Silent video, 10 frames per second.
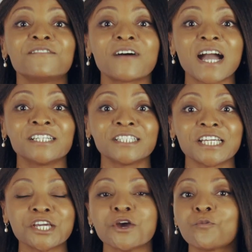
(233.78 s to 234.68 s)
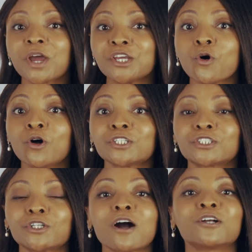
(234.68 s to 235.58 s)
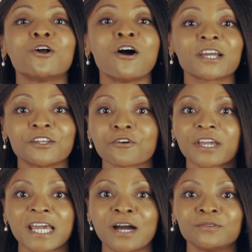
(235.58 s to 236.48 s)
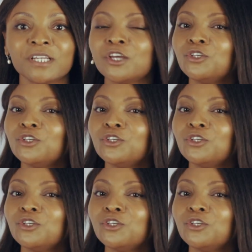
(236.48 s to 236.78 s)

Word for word: Finally, when you hold a stock long in your account,